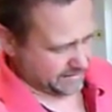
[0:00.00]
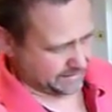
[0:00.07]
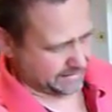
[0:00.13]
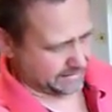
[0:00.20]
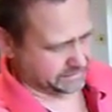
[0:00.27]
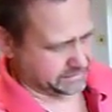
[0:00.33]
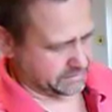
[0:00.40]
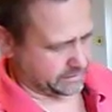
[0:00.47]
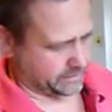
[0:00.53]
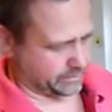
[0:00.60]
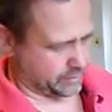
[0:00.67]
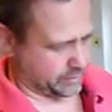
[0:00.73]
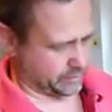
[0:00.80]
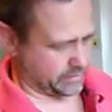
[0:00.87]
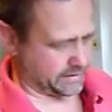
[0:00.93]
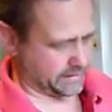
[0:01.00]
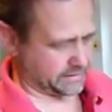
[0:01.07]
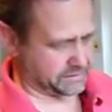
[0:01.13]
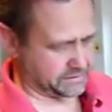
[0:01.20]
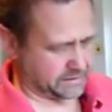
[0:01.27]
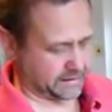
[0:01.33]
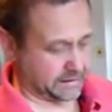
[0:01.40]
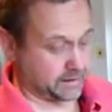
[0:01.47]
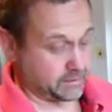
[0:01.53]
That's a lot more realistic.